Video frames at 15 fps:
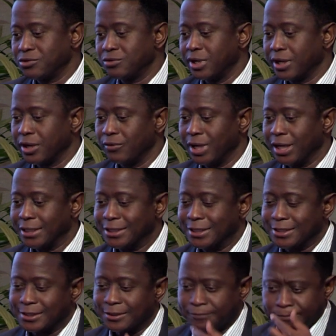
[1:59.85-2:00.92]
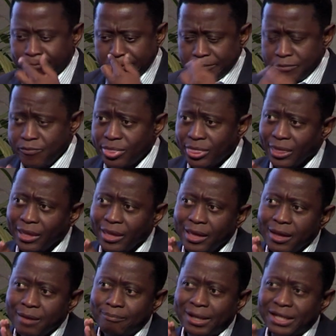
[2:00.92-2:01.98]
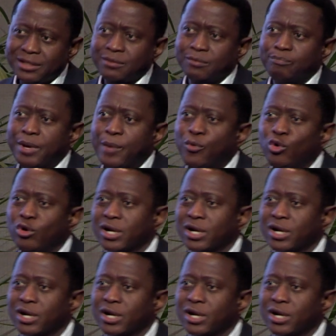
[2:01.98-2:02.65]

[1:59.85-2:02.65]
to the regulators. But people will